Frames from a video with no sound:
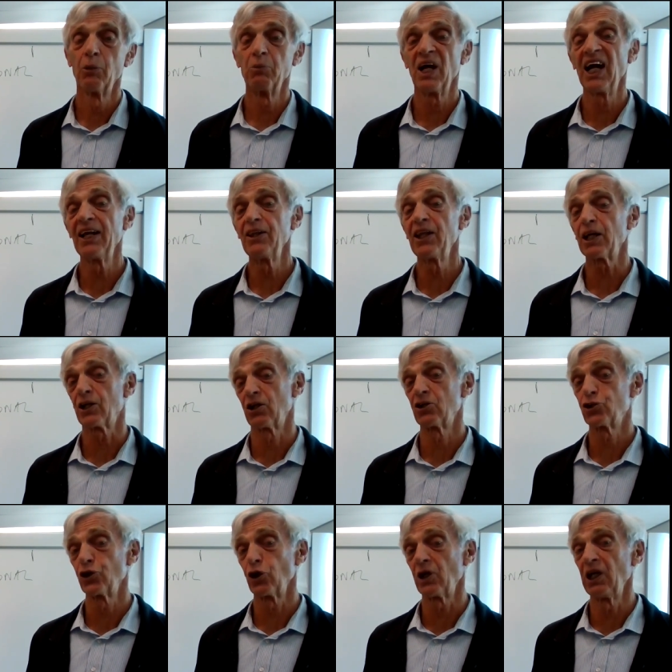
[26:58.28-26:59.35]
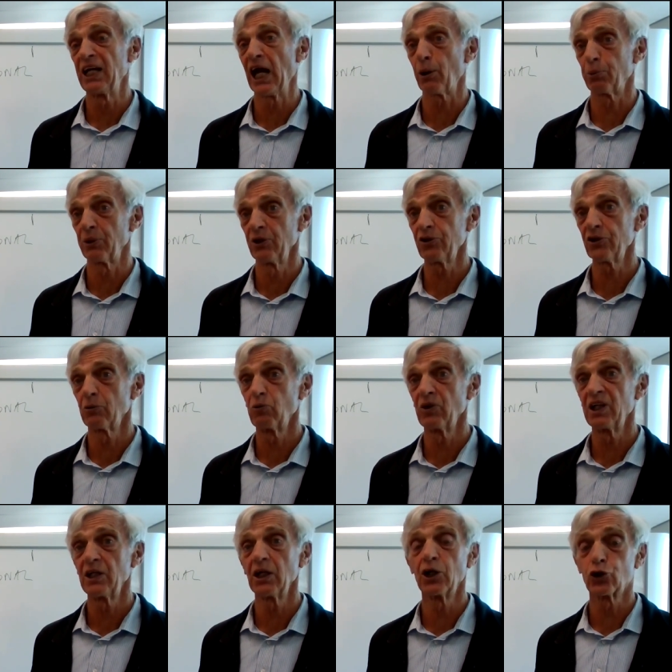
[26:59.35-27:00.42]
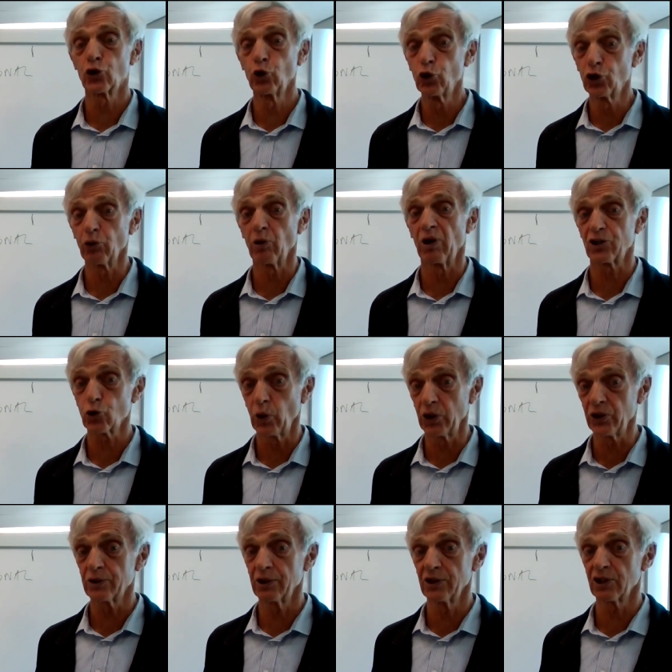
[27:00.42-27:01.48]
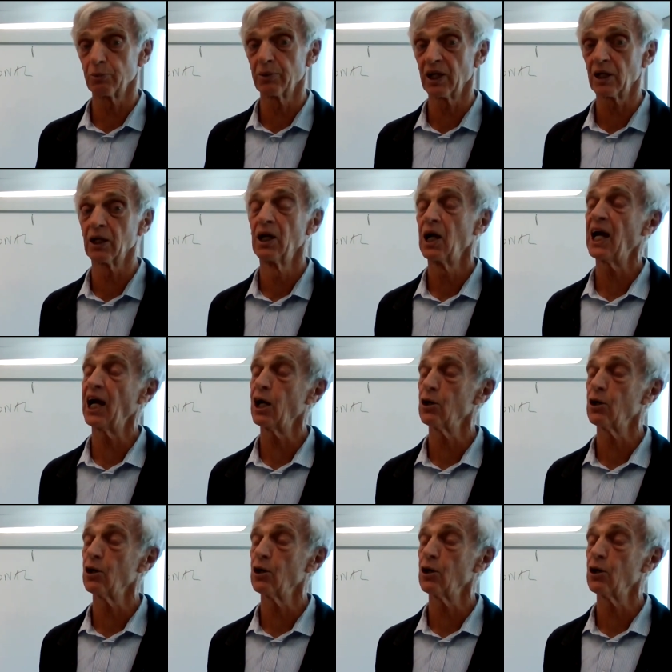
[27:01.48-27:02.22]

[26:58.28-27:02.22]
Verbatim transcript: Um, and that certainly happens, and we it's good to ask questions about